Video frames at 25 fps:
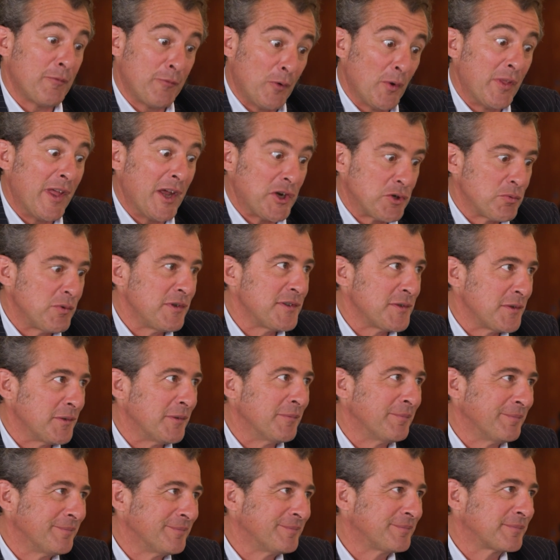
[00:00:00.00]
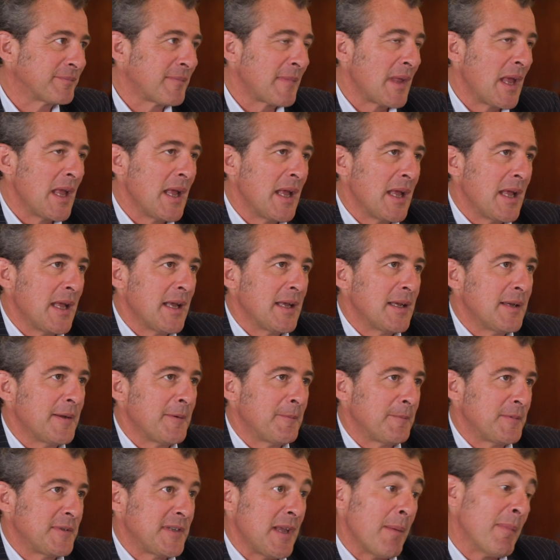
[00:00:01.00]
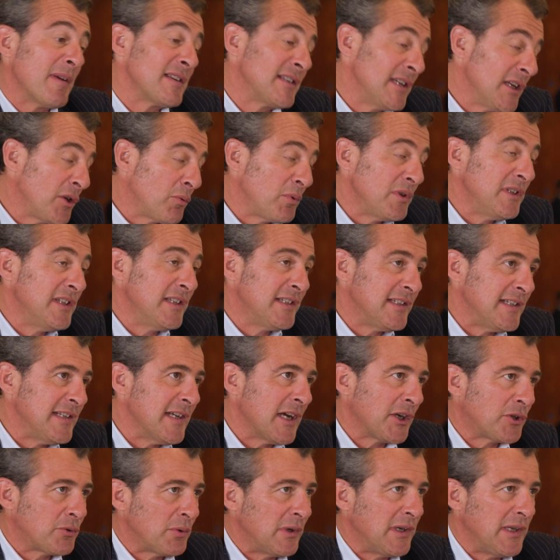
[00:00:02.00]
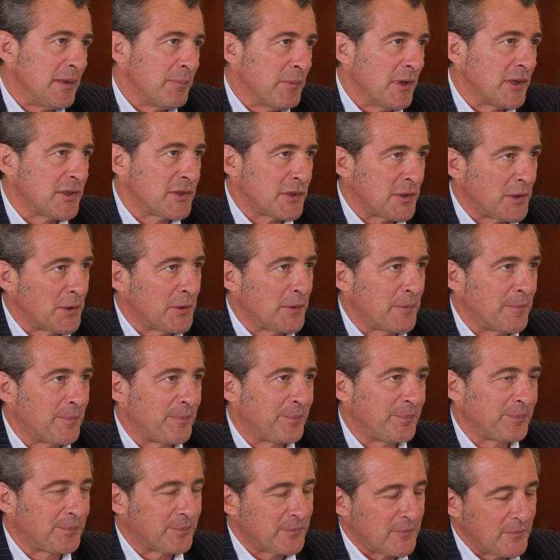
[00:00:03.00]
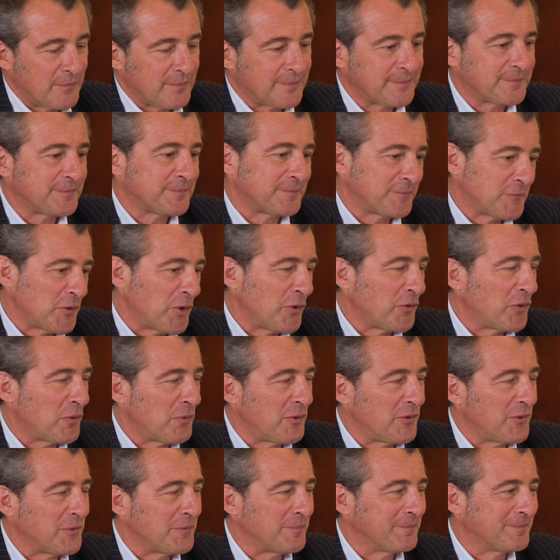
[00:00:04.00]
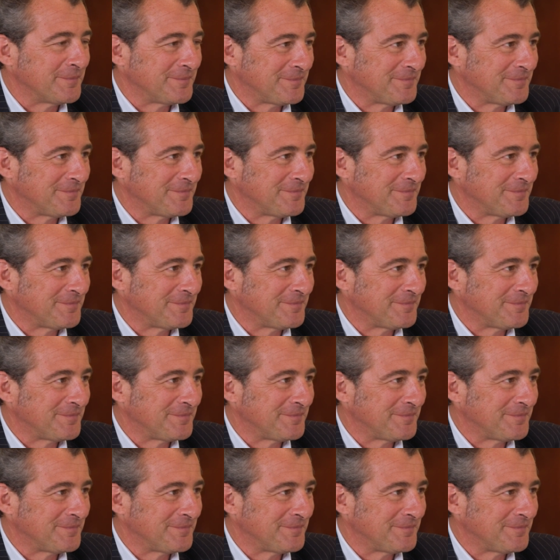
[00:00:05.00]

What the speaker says: for that reason. Same as liquidity actually, but also reason.